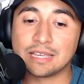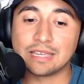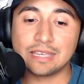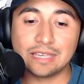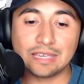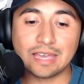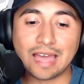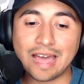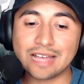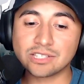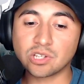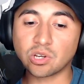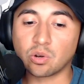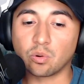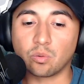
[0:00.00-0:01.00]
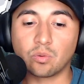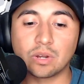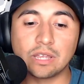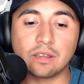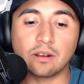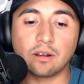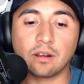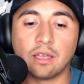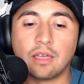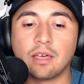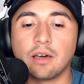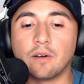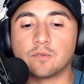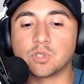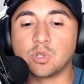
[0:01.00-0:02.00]
he has a career
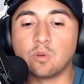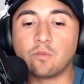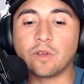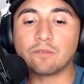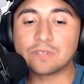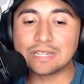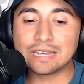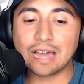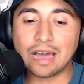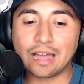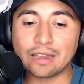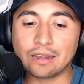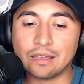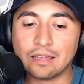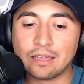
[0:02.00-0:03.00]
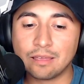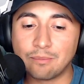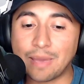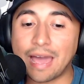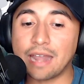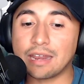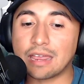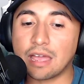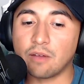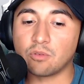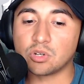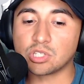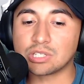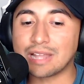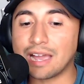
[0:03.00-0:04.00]
of 259 batting average,